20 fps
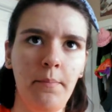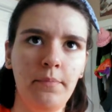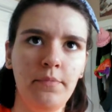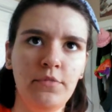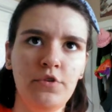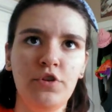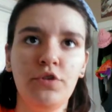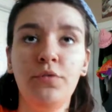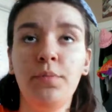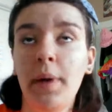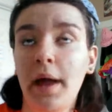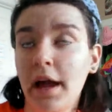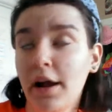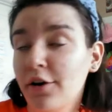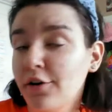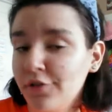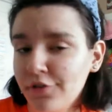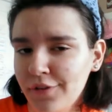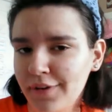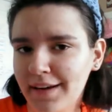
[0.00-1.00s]
to
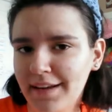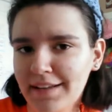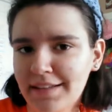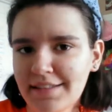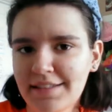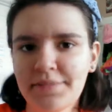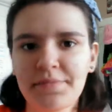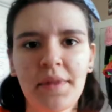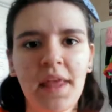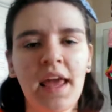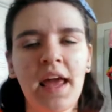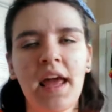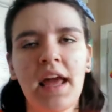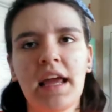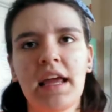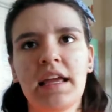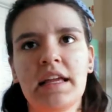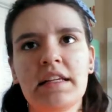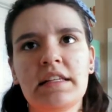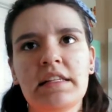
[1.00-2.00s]
paraphrase,
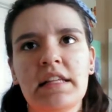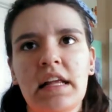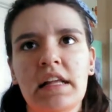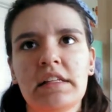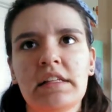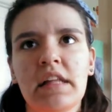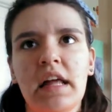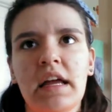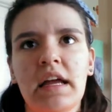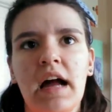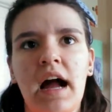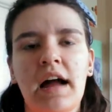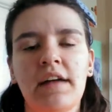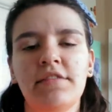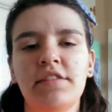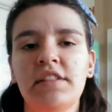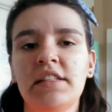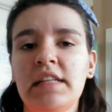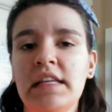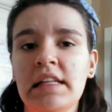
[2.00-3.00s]
he says, like,
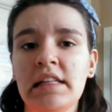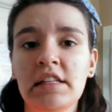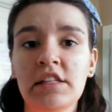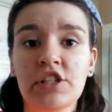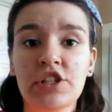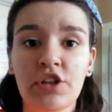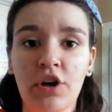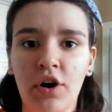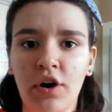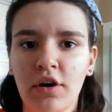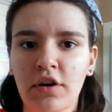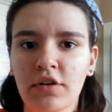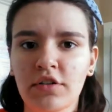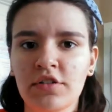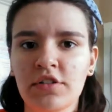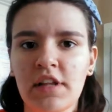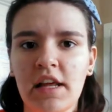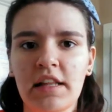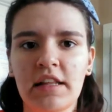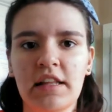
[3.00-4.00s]
I've seen the
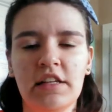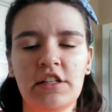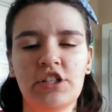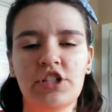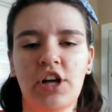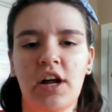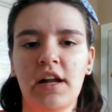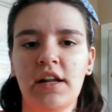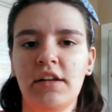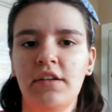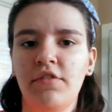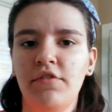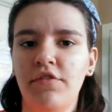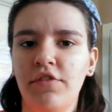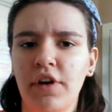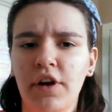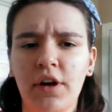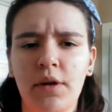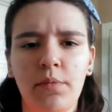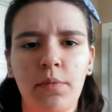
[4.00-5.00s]
stars and they shine
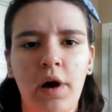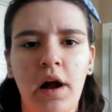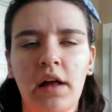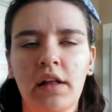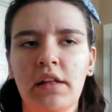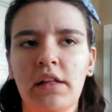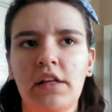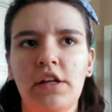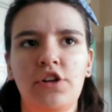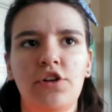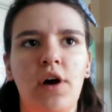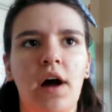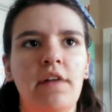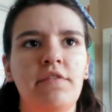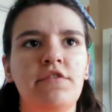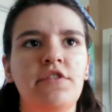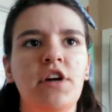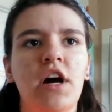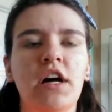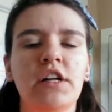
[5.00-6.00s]
very brightly,
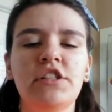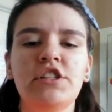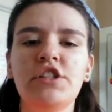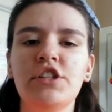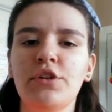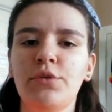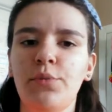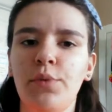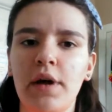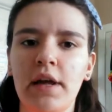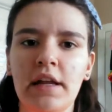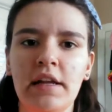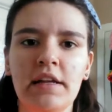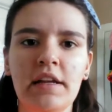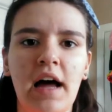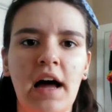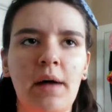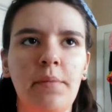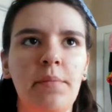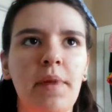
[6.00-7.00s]
I've touched the wind,
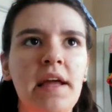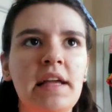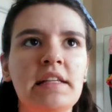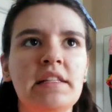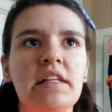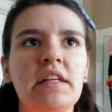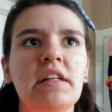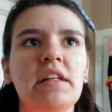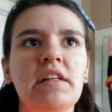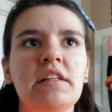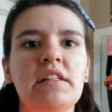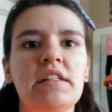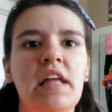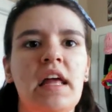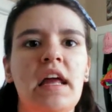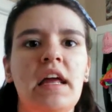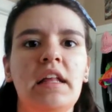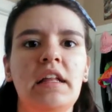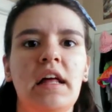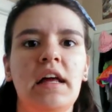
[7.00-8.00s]
basically
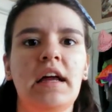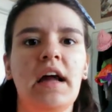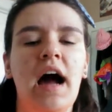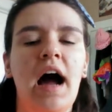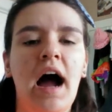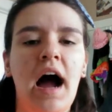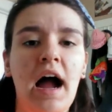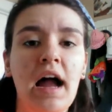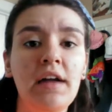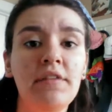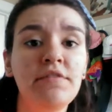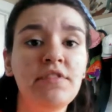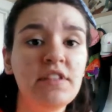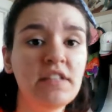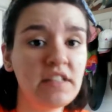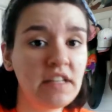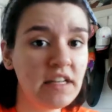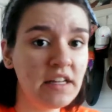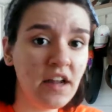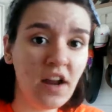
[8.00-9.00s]
saying, like, I've
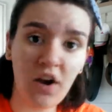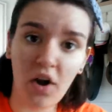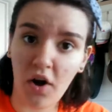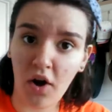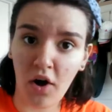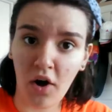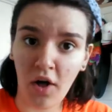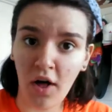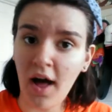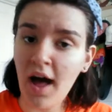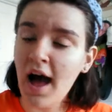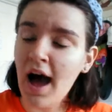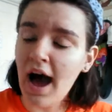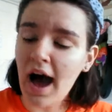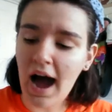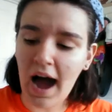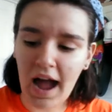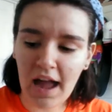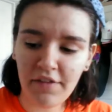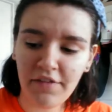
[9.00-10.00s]
seen it all,
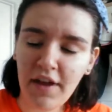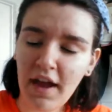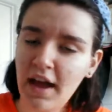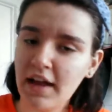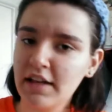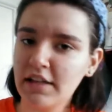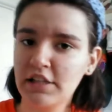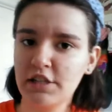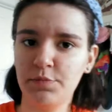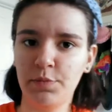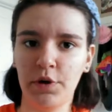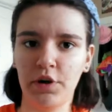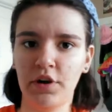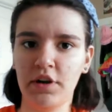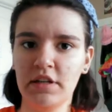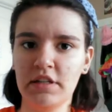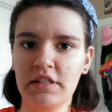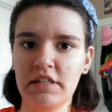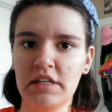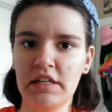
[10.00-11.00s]
I've had
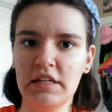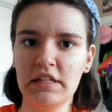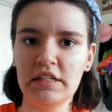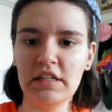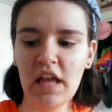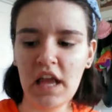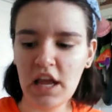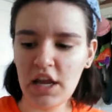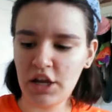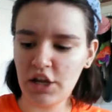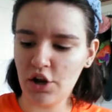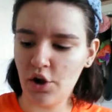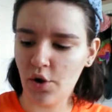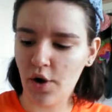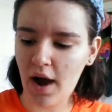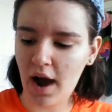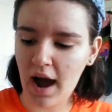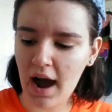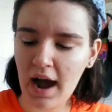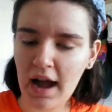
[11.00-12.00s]
experiences,
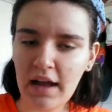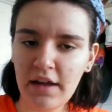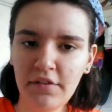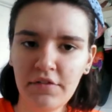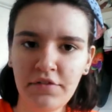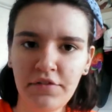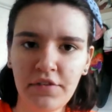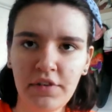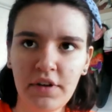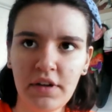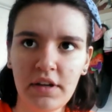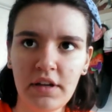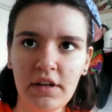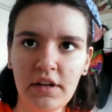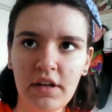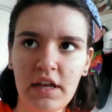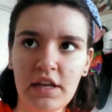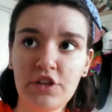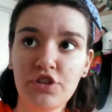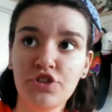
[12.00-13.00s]
I've
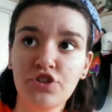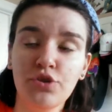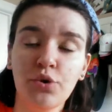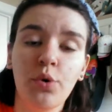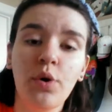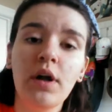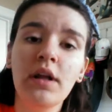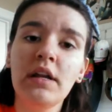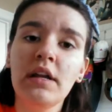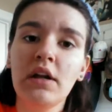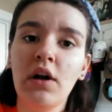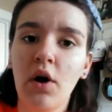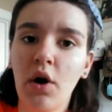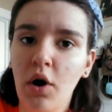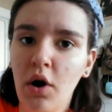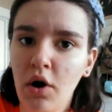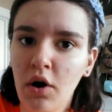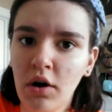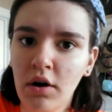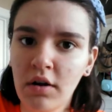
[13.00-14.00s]
enjoyed it
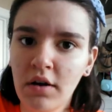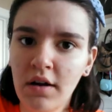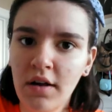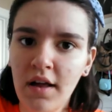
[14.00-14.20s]
all,